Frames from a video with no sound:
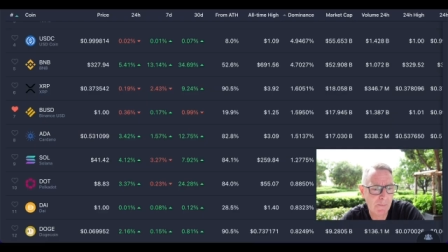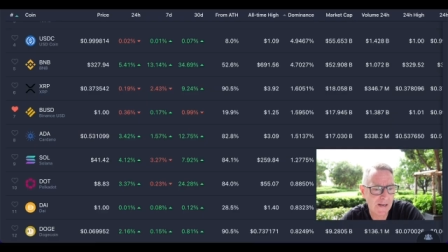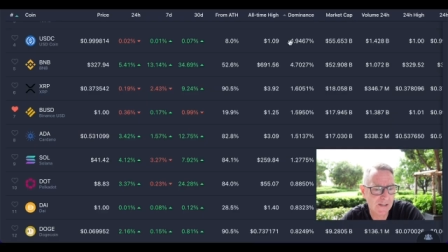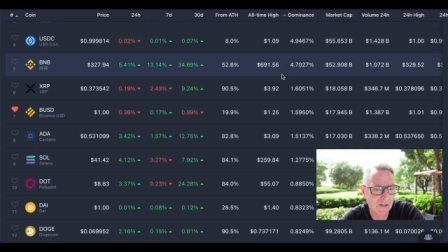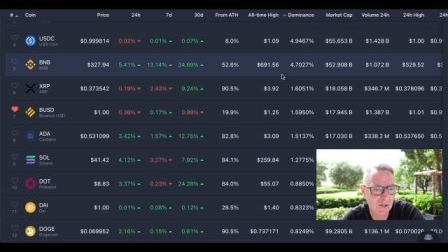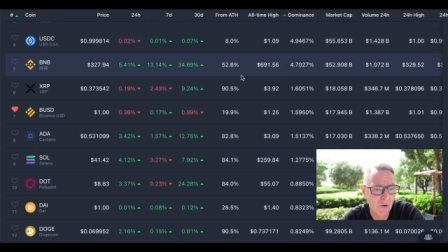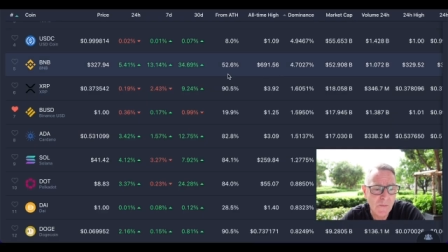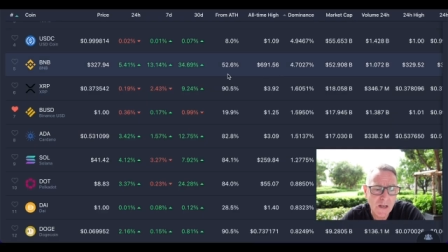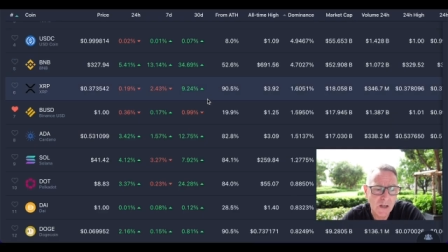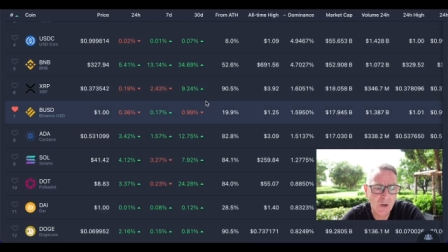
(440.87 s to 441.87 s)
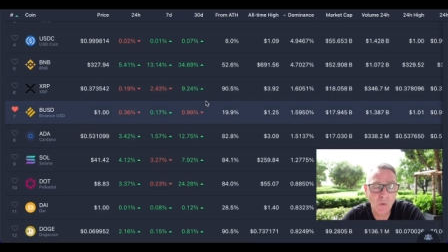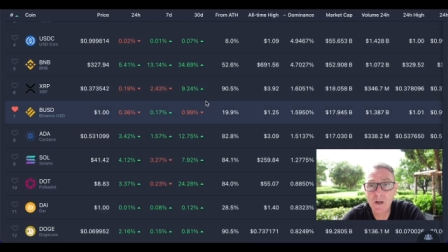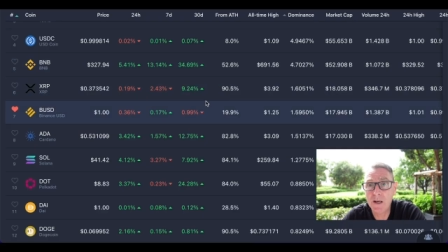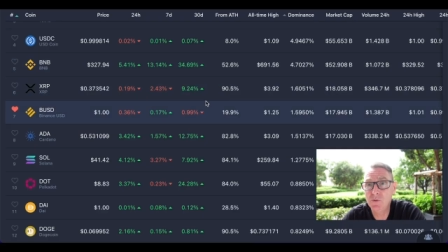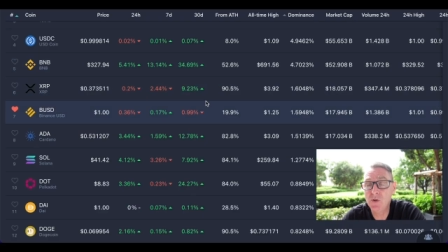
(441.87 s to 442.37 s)
past that. So, you know,
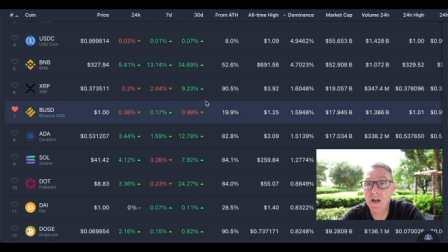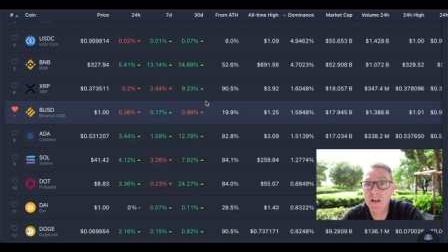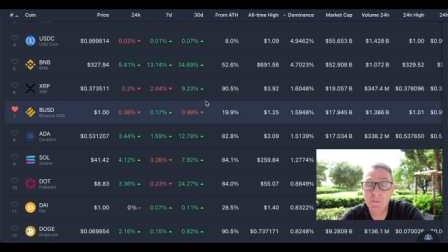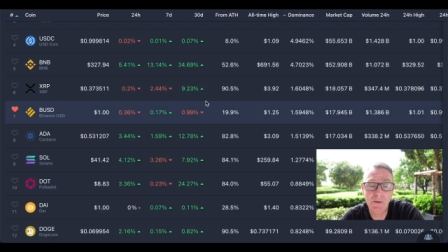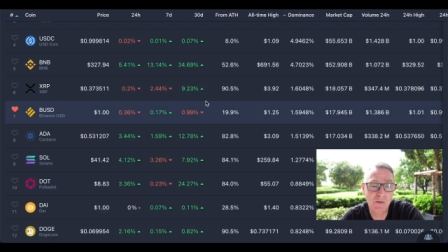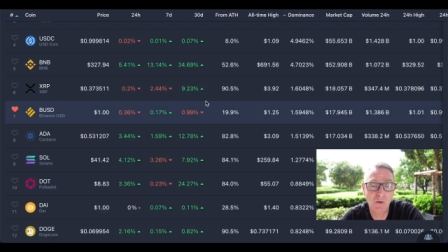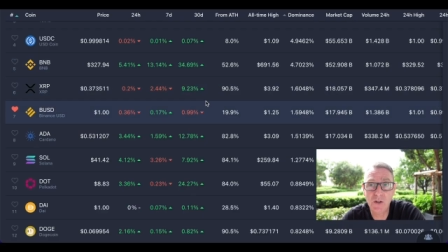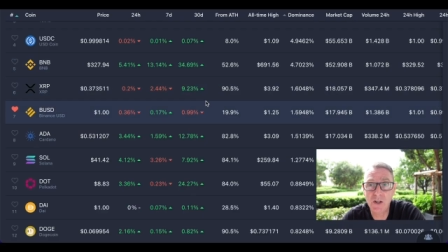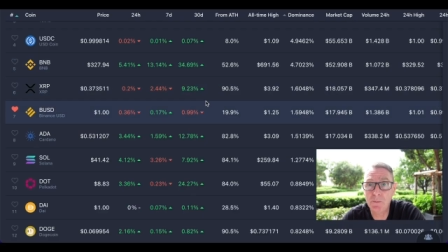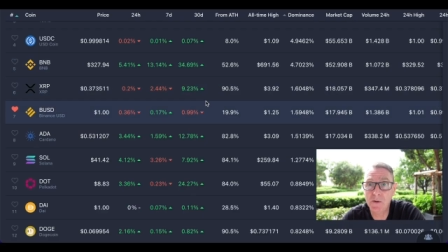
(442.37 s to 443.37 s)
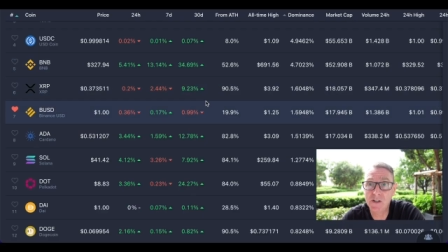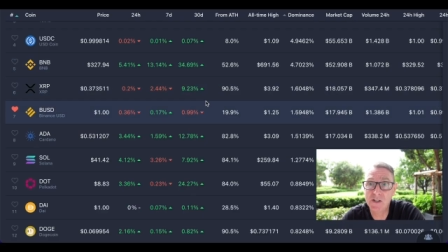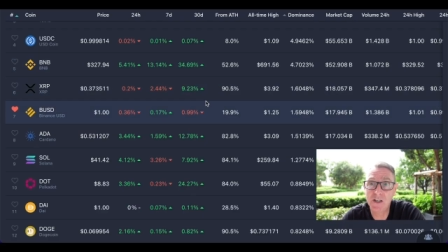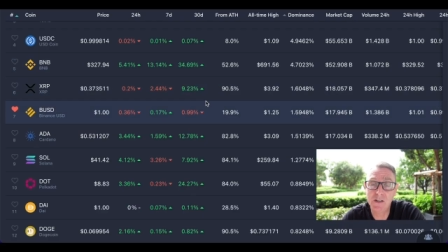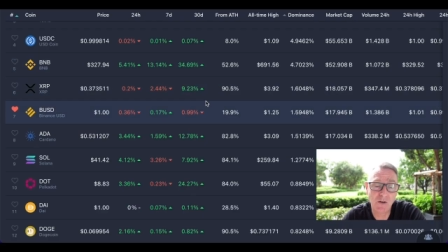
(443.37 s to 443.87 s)
what I'm doing, I'm going to be loading up on a
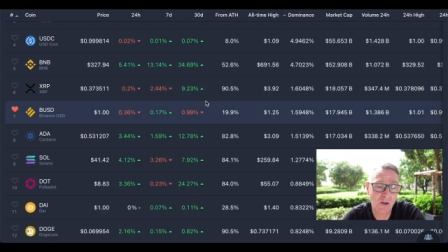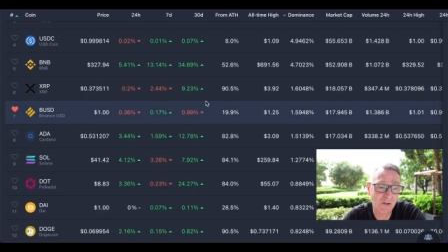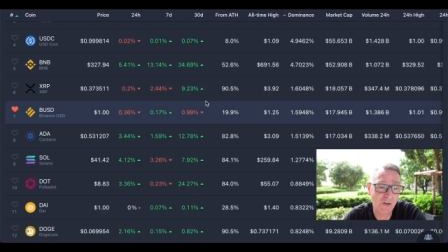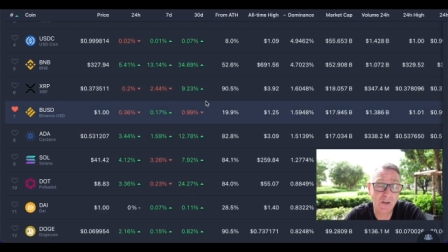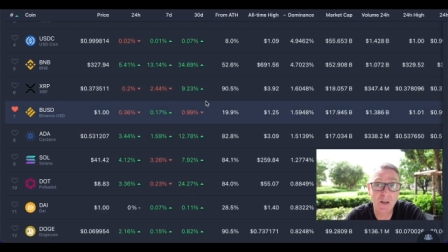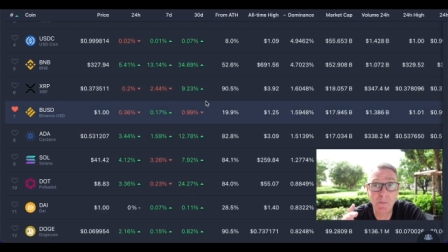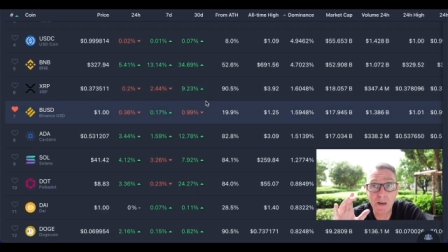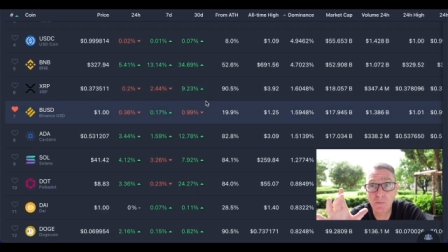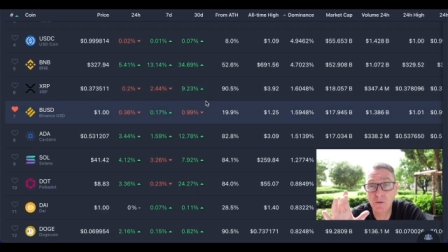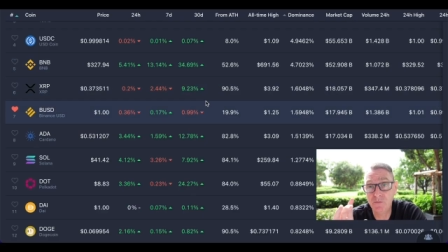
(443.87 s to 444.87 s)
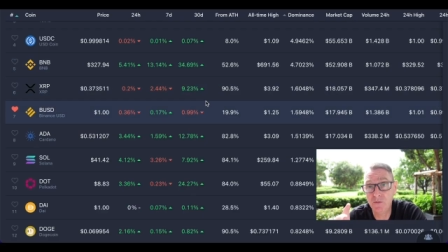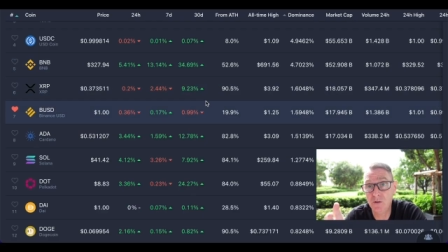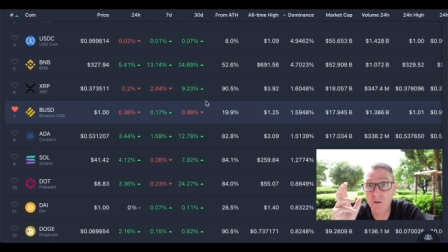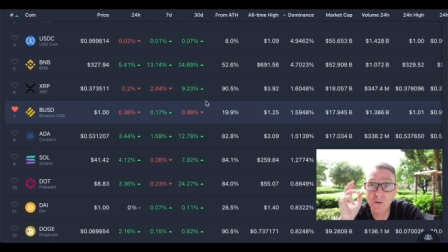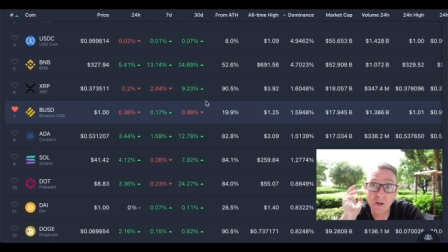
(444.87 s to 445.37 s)
ton of Cardano in my portfolio.